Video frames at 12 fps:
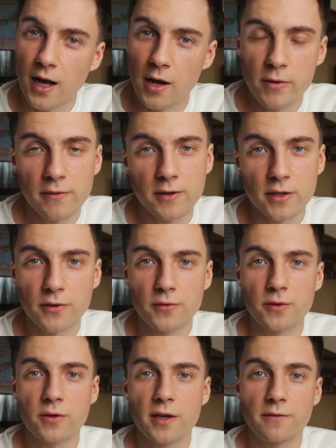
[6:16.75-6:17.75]
However,
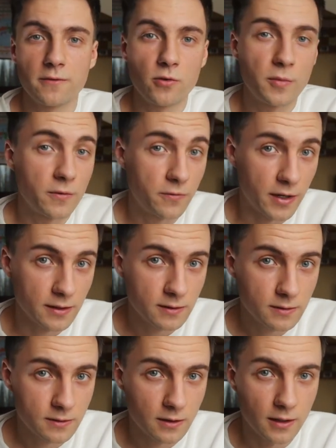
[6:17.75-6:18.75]
if you have a group of
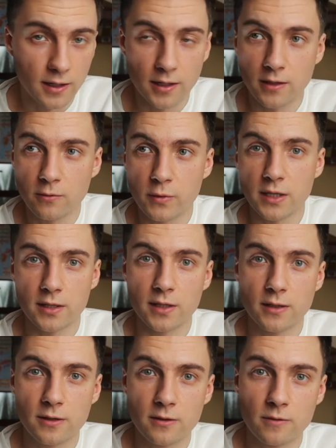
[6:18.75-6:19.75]
friends, like we
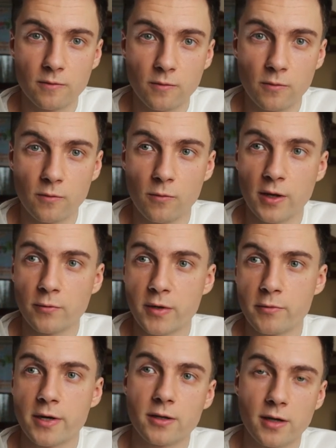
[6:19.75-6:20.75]
did when
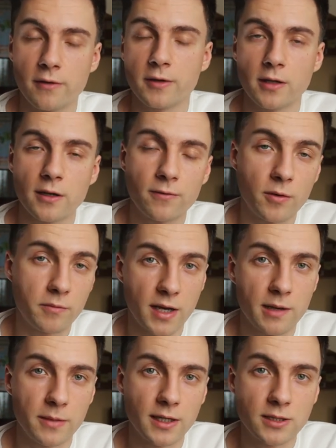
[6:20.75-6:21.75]
we were traveling from
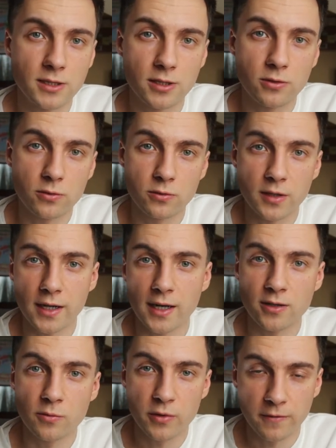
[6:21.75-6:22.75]
Maebashi to Nagano